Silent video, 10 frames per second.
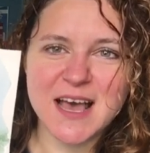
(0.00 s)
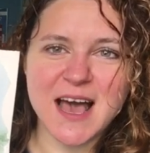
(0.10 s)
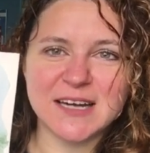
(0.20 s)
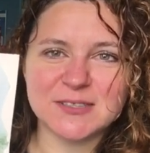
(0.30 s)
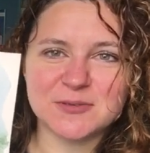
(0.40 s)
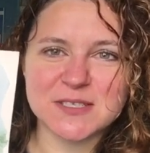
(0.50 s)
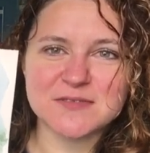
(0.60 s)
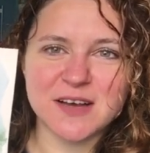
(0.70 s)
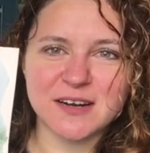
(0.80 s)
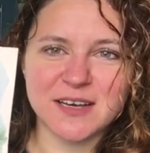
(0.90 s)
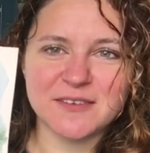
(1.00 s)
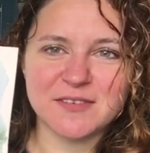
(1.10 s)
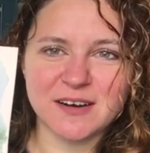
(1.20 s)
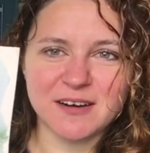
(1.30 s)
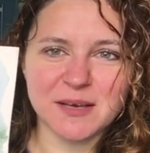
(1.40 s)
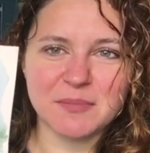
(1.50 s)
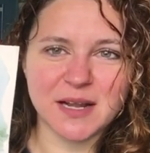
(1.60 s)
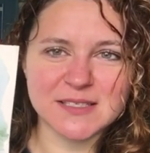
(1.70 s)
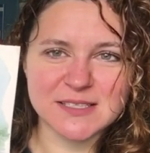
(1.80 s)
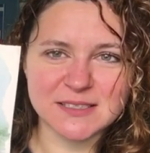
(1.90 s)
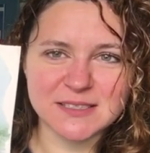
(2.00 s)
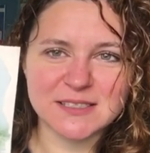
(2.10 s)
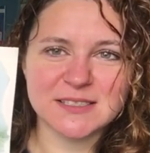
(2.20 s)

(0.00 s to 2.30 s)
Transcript: and it was very, very pleasant.